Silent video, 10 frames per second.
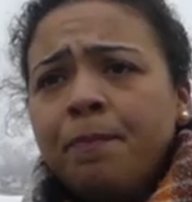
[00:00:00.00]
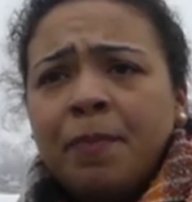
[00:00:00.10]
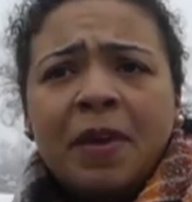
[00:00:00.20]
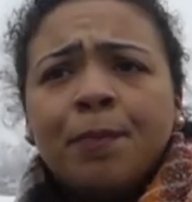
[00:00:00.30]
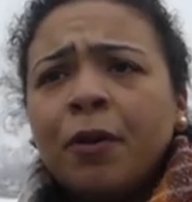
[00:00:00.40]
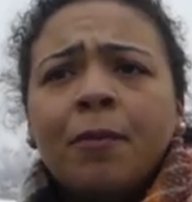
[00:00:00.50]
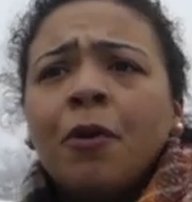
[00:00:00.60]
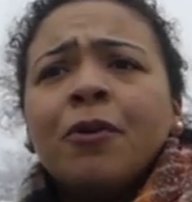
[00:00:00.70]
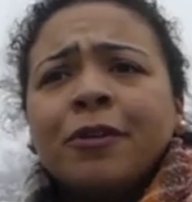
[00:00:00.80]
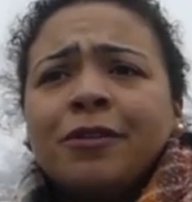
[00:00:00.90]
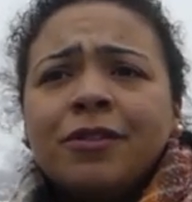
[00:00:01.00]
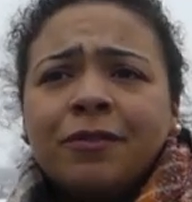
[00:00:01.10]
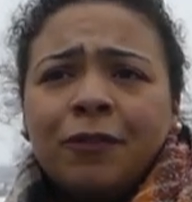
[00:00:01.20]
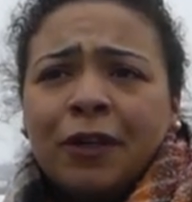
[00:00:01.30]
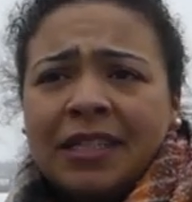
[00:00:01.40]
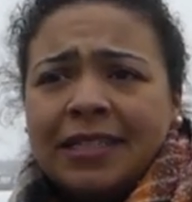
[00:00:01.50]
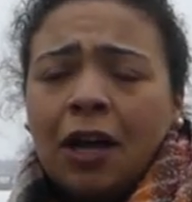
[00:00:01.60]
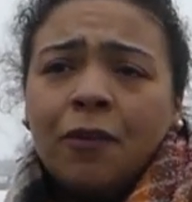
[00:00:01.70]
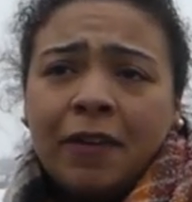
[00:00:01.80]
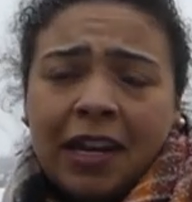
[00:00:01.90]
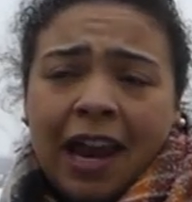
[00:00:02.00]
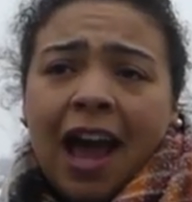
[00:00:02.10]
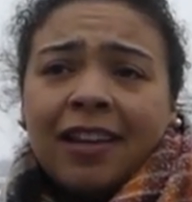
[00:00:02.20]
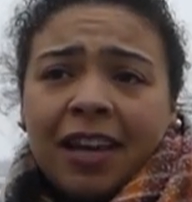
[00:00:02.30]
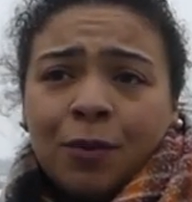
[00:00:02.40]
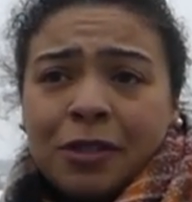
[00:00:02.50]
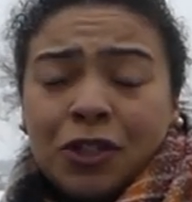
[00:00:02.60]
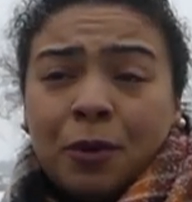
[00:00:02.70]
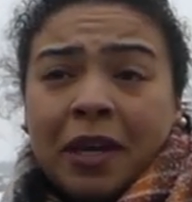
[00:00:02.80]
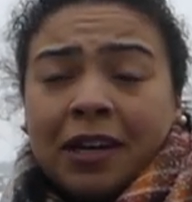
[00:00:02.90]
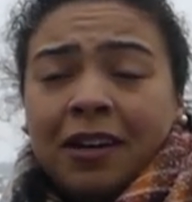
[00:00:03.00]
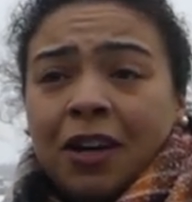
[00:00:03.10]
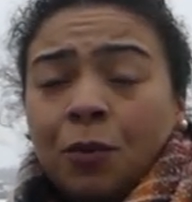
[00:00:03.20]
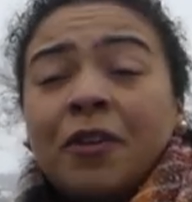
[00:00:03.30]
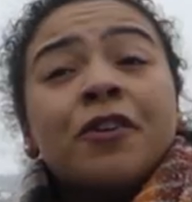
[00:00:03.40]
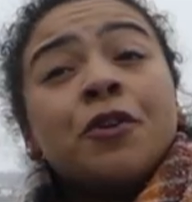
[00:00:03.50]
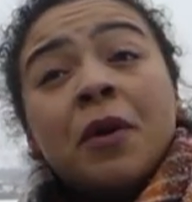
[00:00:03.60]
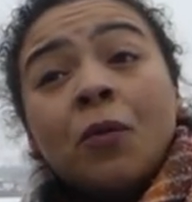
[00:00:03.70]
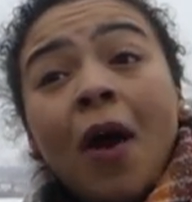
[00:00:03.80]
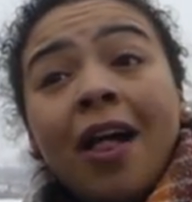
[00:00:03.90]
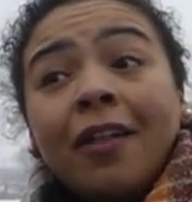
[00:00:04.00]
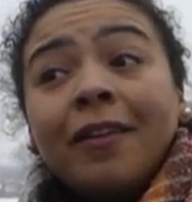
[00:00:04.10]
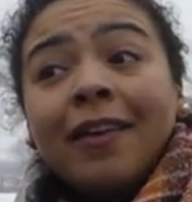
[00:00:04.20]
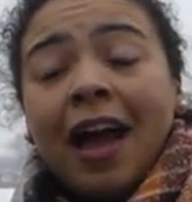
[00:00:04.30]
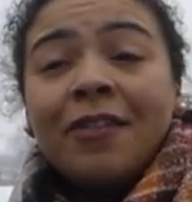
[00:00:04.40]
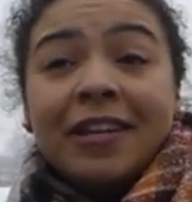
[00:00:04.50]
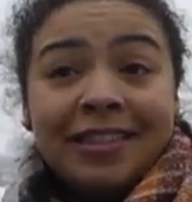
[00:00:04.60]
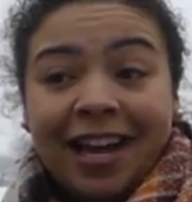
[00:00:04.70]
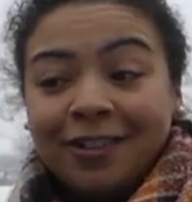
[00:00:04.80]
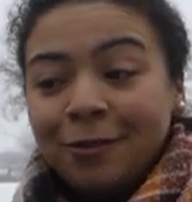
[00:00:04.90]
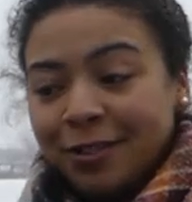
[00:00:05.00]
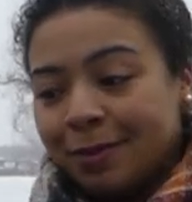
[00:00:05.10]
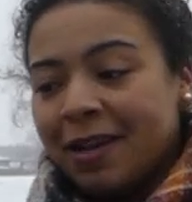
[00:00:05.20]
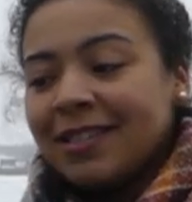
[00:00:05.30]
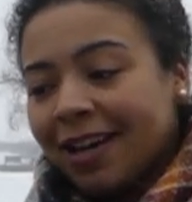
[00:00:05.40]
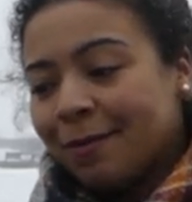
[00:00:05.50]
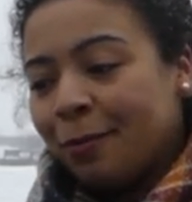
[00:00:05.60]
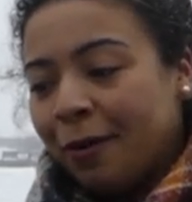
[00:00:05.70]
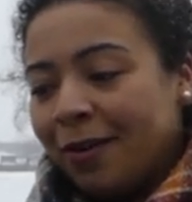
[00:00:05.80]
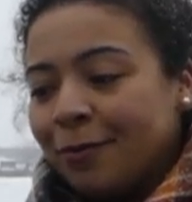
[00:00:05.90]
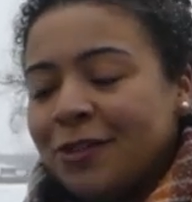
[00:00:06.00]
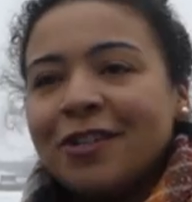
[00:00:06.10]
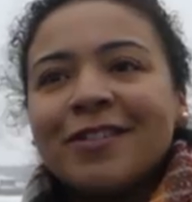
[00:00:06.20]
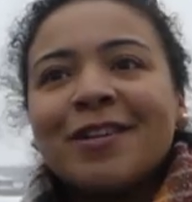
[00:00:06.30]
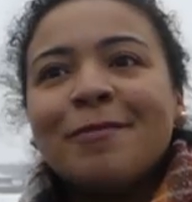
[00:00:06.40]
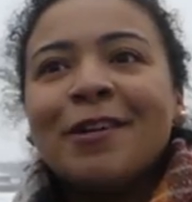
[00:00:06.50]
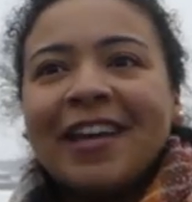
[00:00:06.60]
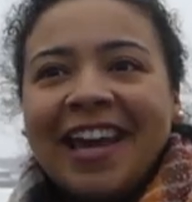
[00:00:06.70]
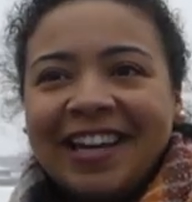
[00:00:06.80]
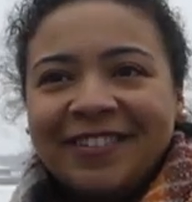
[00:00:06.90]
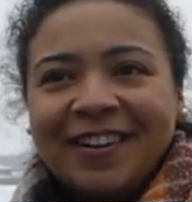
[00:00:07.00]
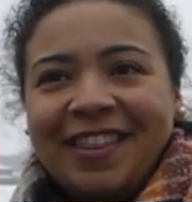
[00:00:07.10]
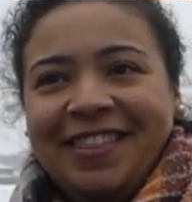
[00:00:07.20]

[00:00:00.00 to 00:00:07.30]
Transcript: be promoters for itself and, and highlight what's doing what they're doing well i think that goes to my second point which is communicate with